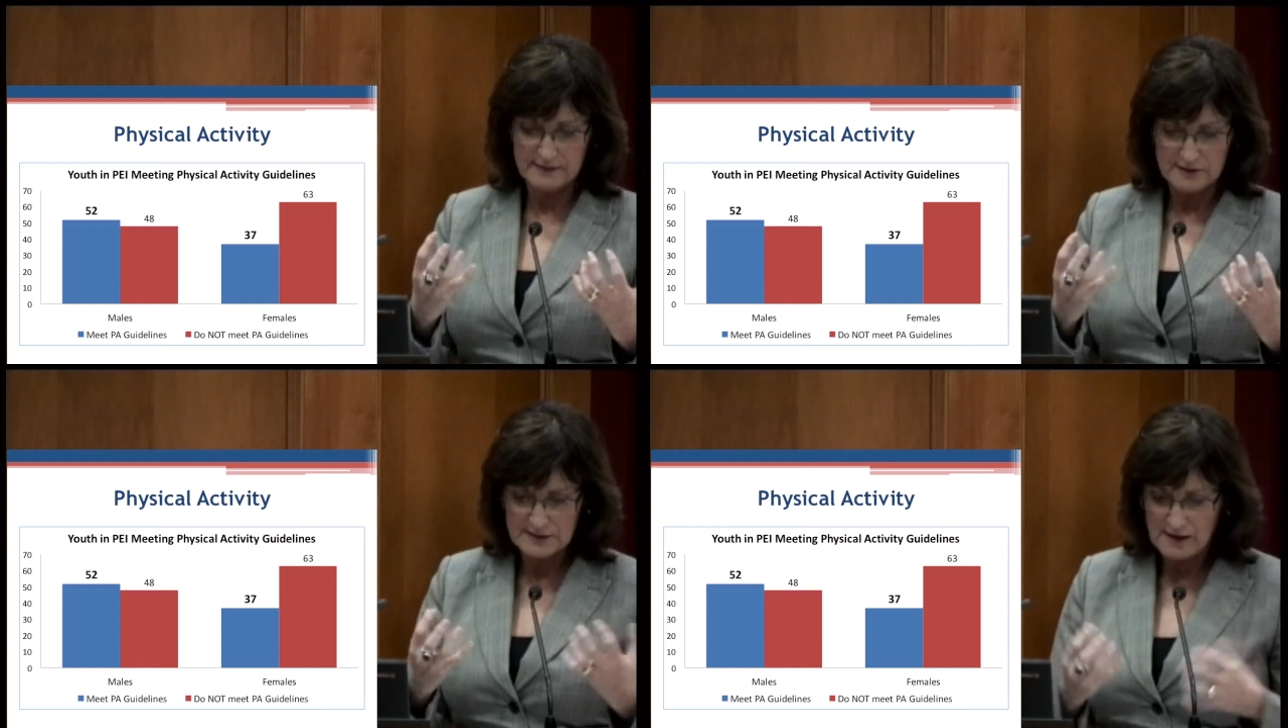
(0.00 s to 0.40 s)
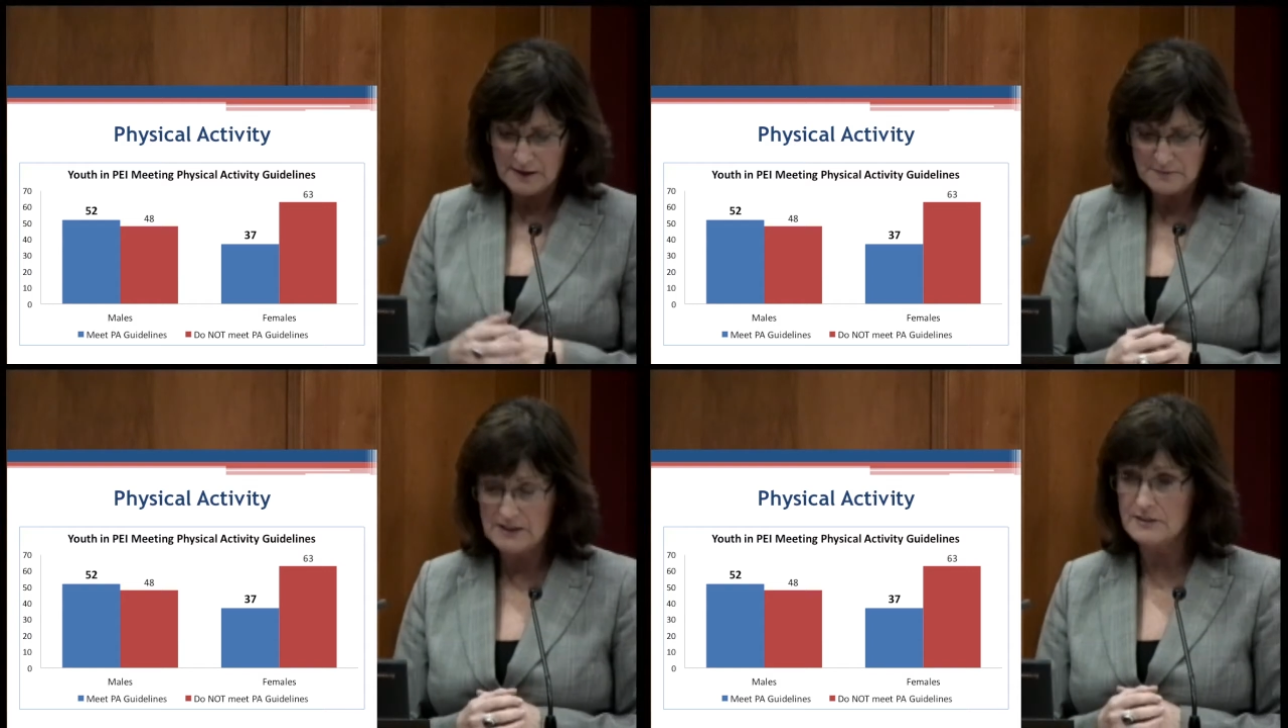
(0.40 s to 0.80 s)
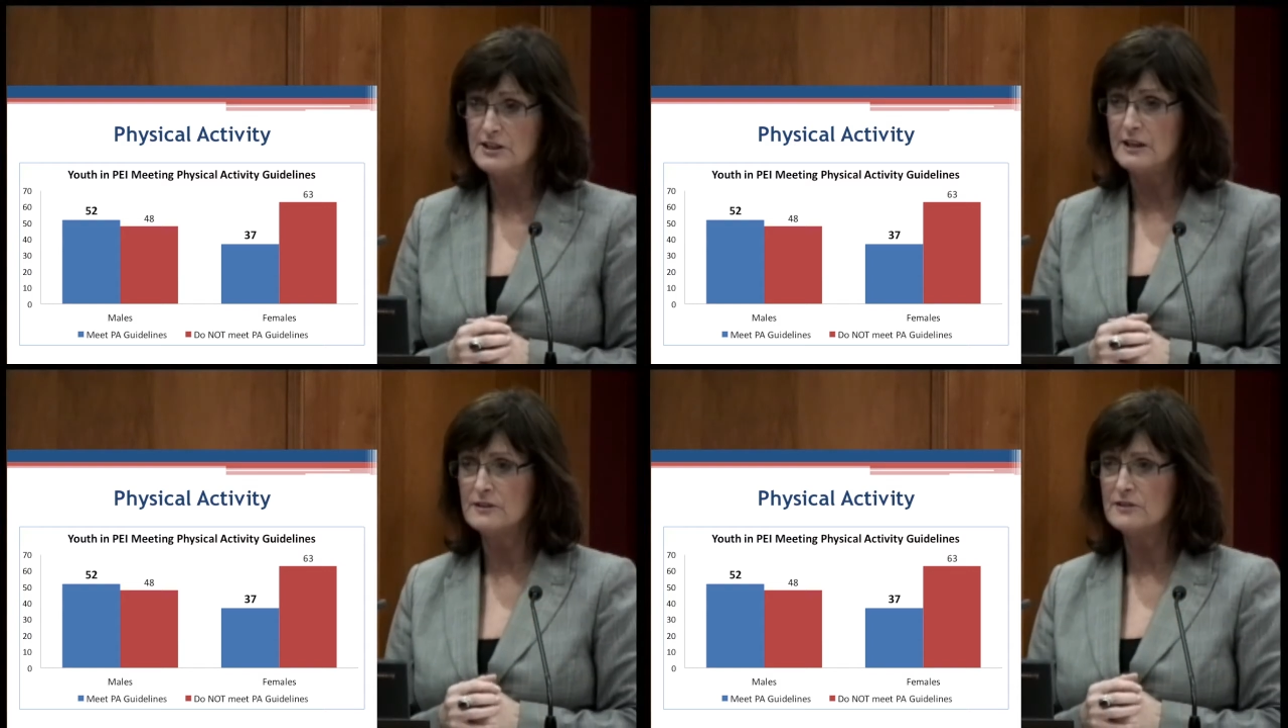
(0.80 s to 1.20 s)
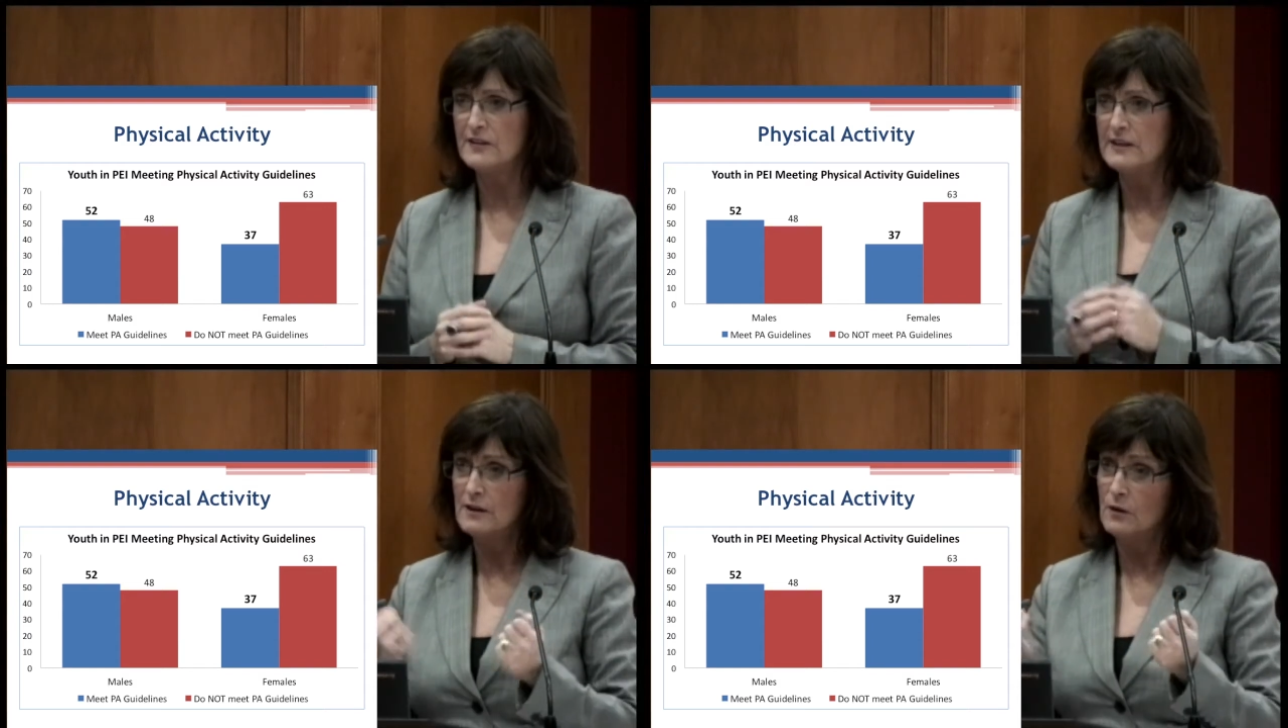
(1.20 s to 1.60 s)
there's got to be a gender
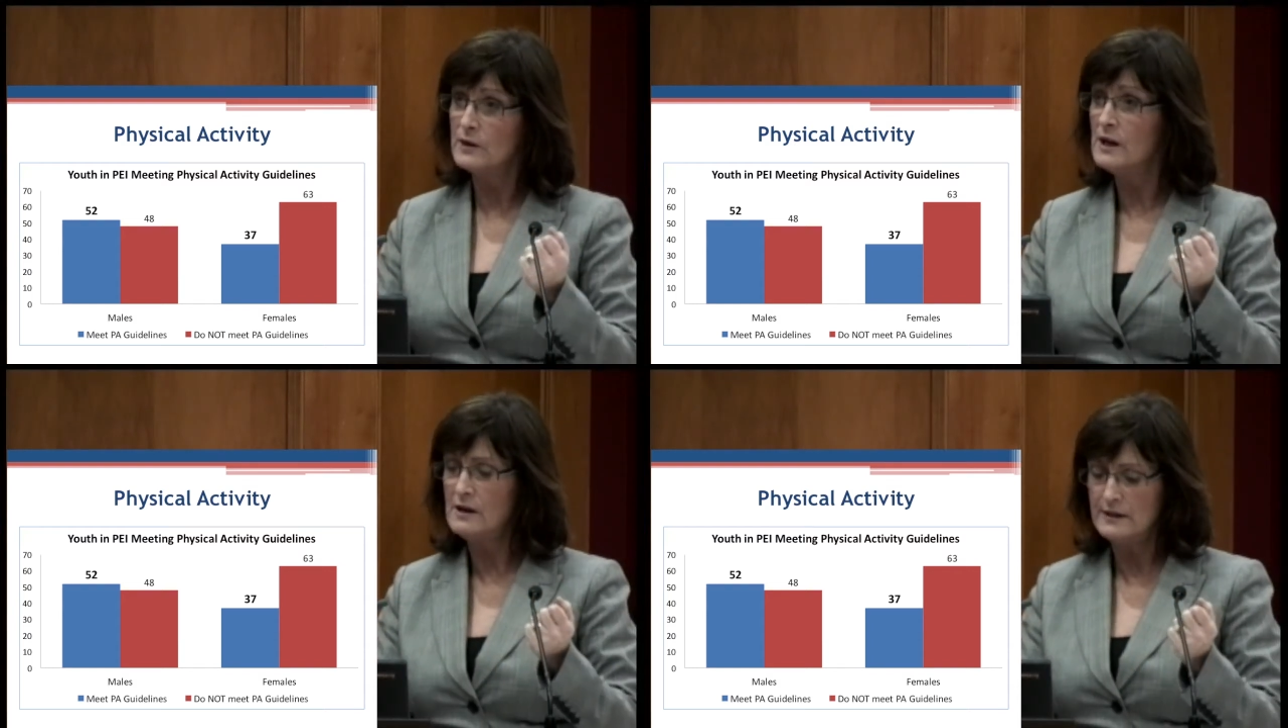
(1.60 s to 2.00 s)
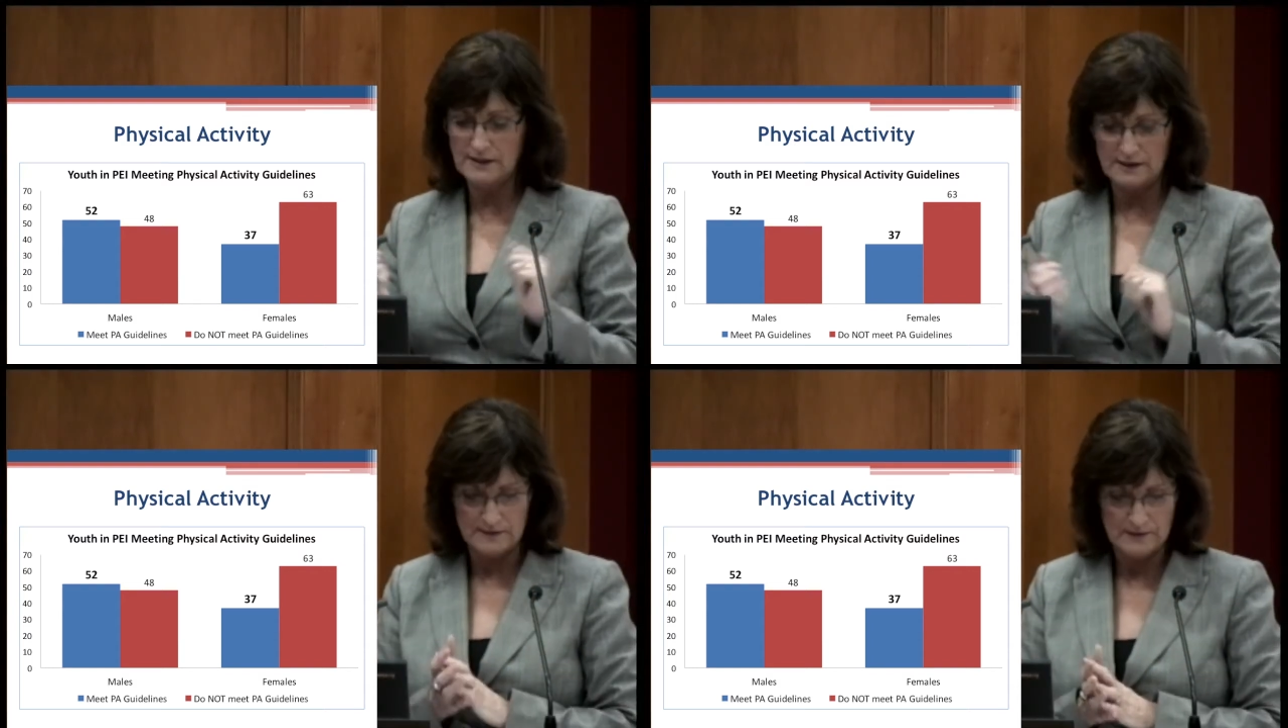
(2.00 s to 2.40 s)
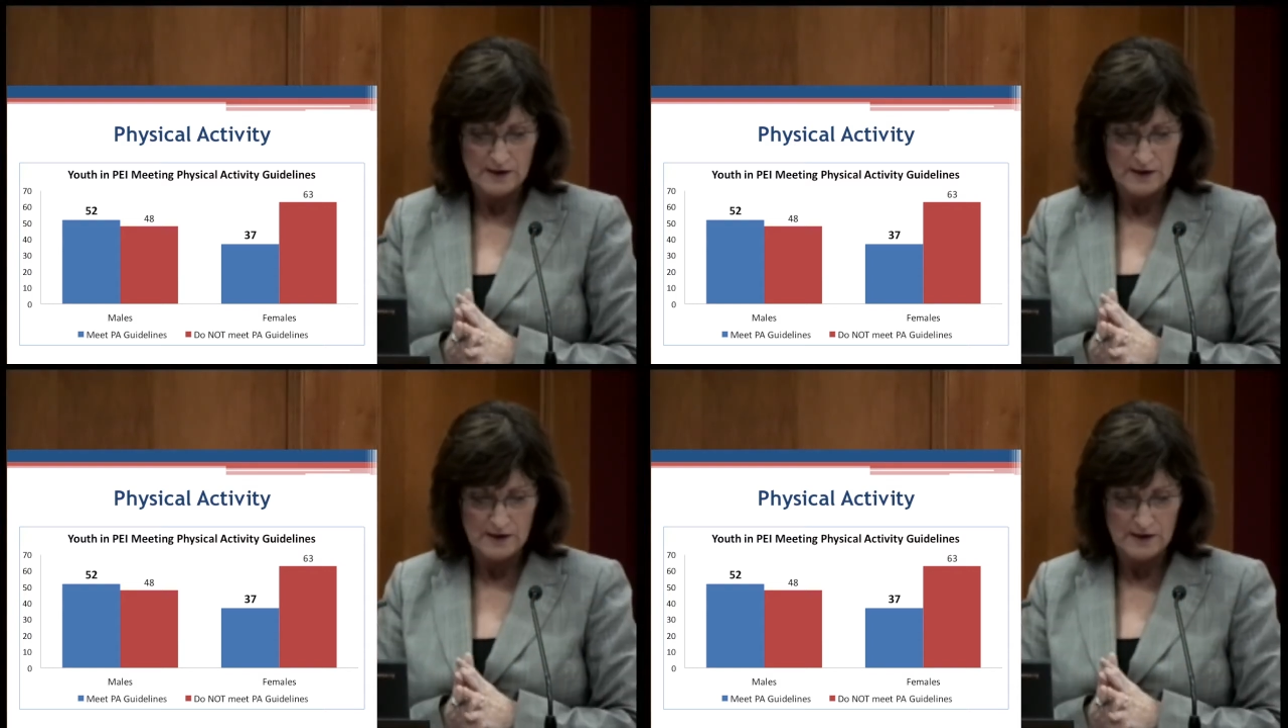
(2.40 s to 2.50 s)
thing going on here.